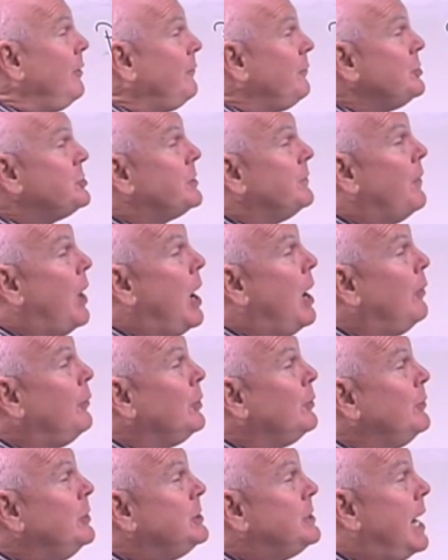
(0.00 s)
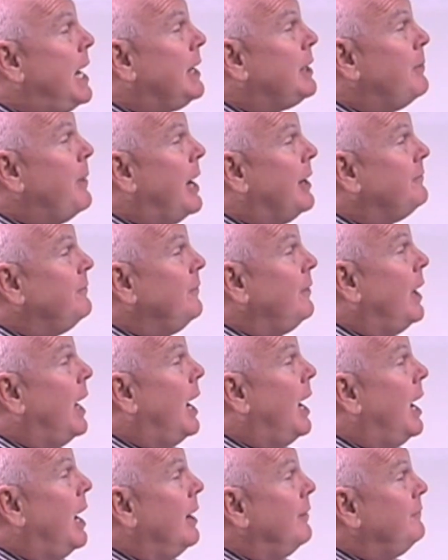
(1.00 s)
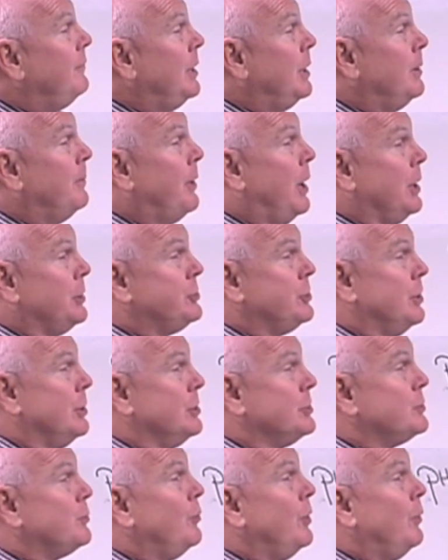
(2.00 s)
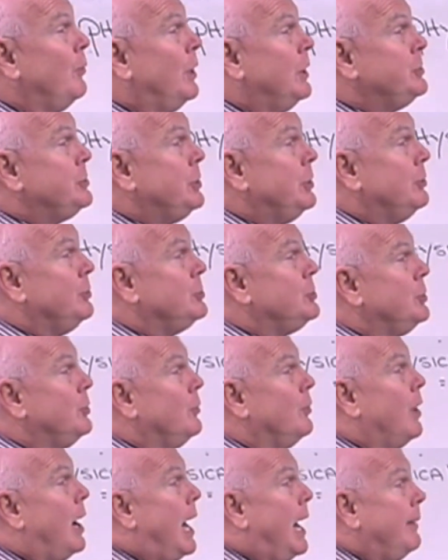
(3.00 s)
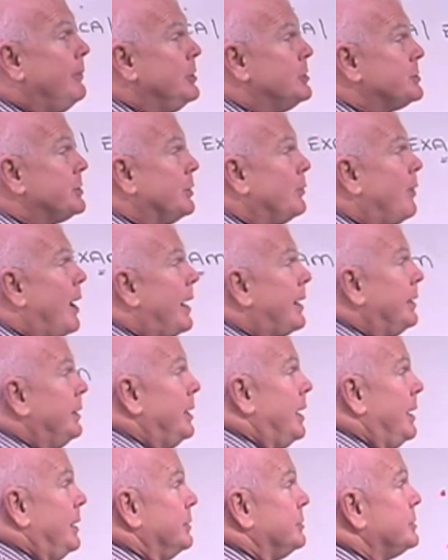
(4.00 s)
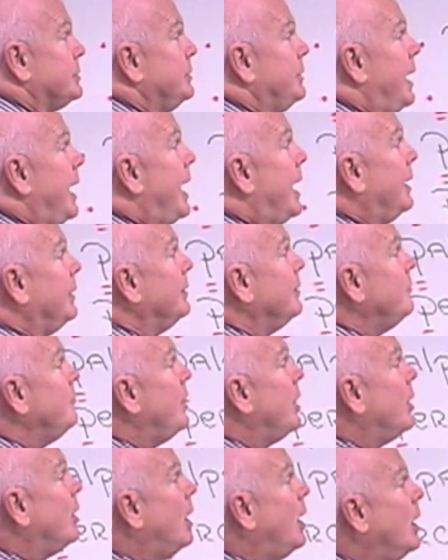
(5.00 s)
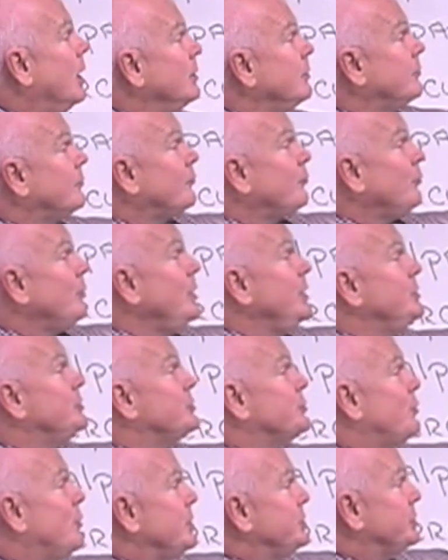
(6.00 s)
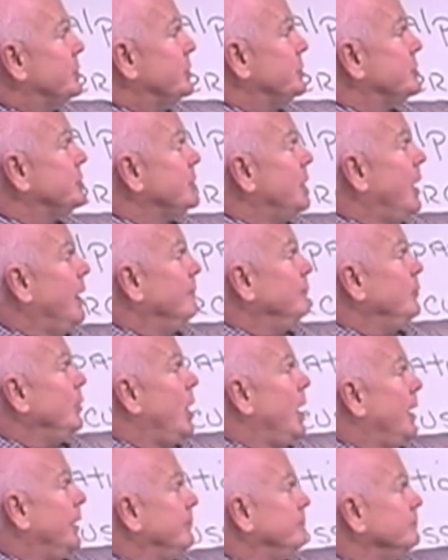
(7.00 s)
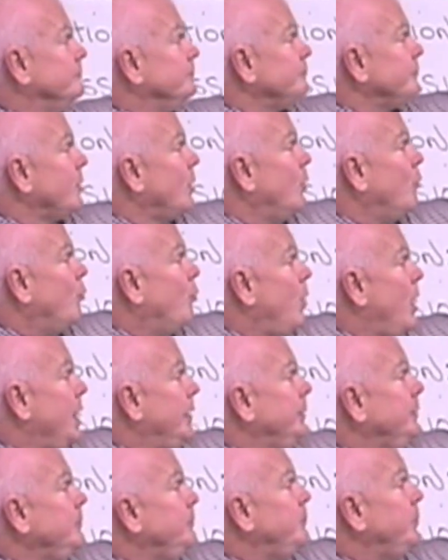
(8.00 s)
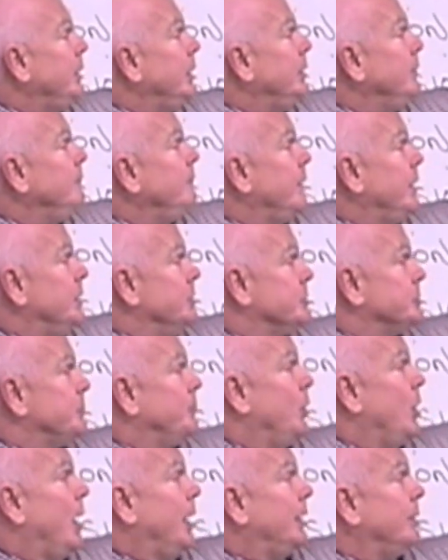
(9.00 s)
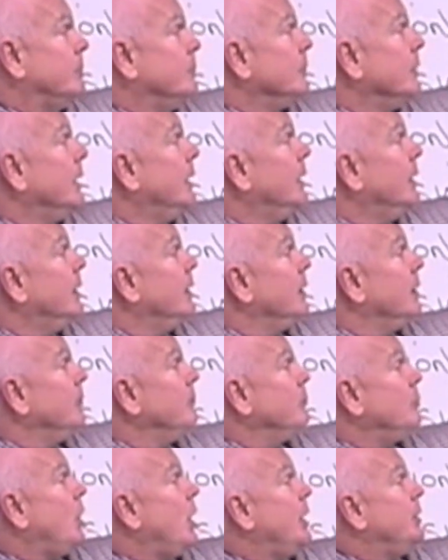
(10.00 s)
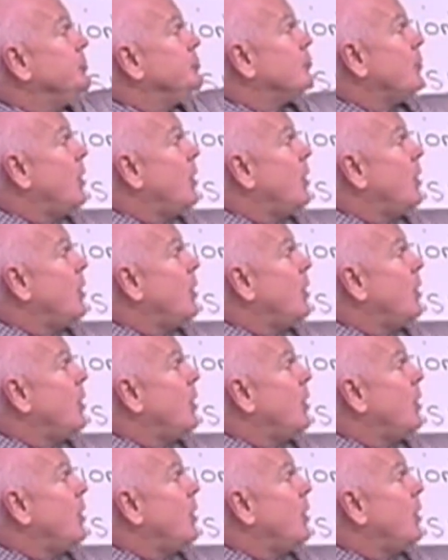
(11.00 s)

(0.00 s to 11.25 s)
First of all, when we talk about uh, venipunctures, we want you to obviously recognize that there are three sources of blood. One being venous blood, blood